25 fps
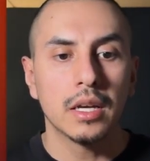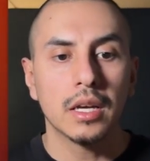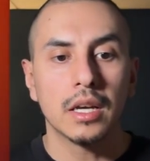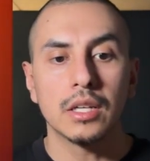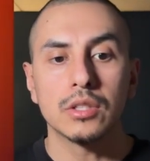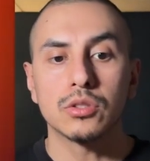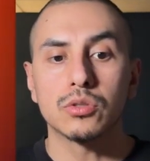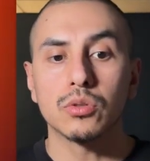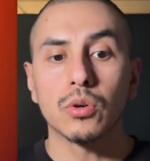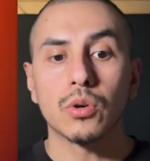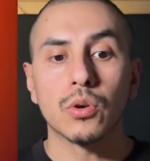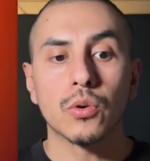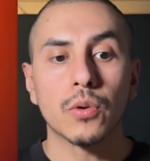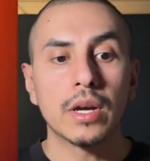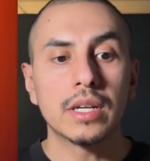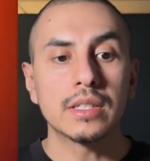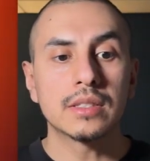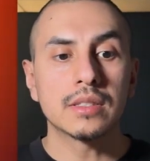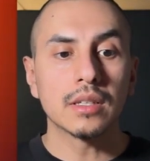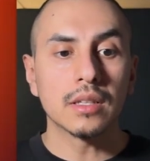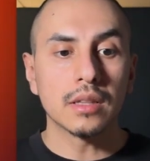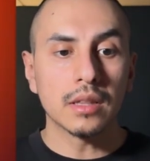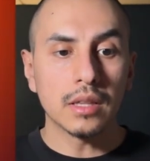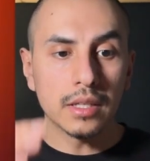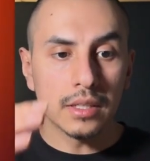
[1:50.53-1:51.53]
And so it
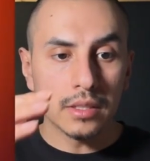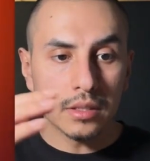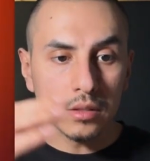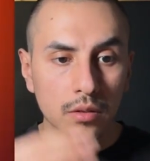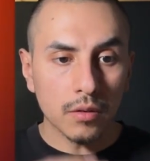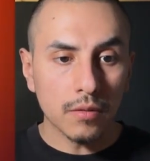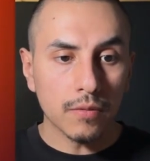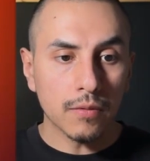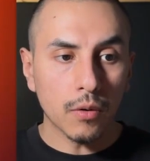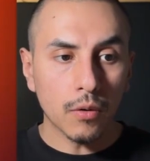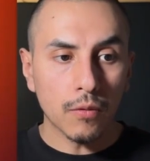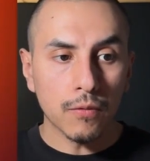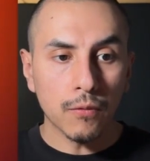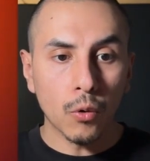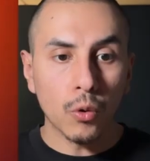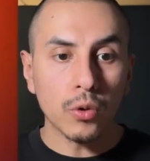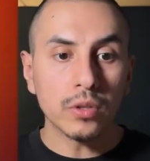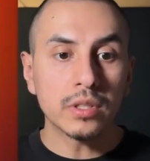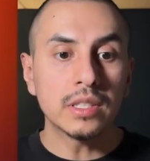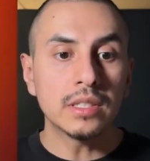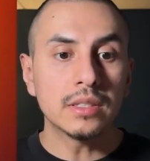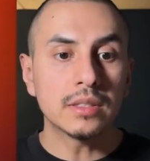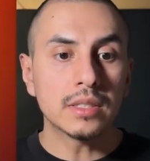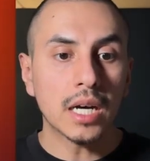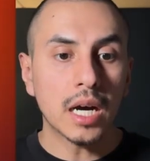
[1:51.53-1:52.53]
creates a list of
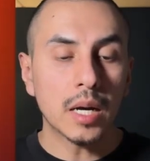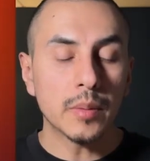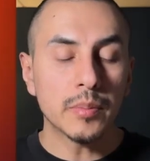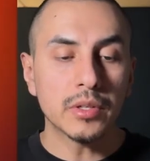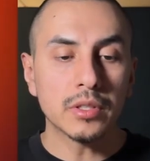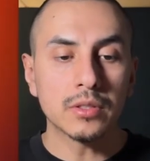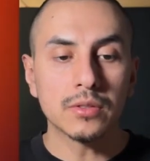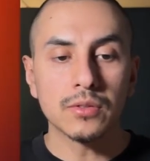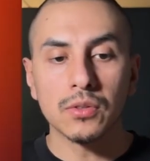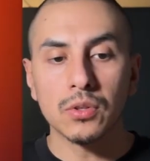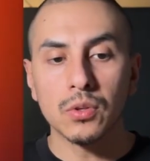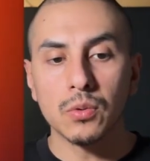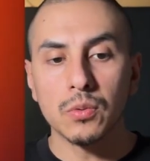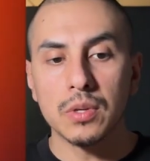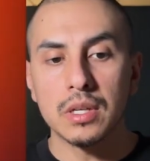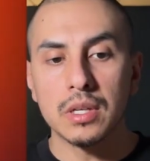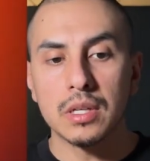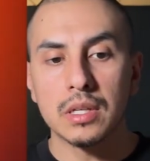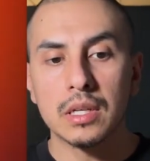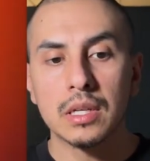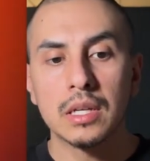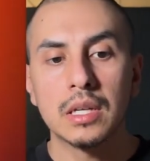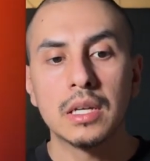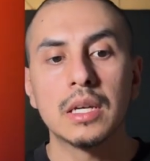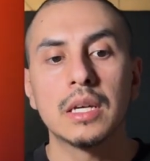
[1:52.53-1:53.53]
14 topics for the
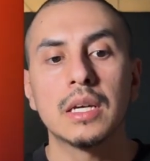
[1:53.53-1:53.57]
week,